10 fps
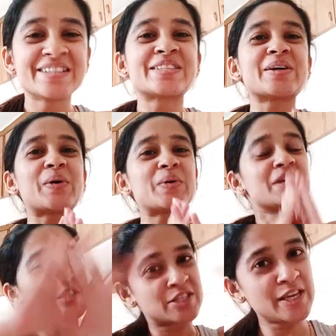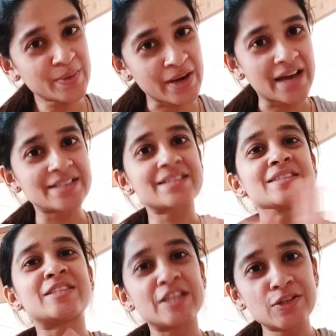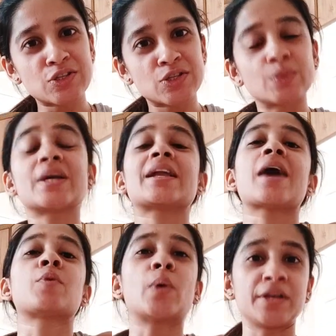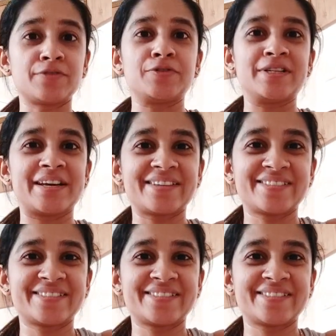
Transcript: So see you guys, see you soon, and have a wonderful day.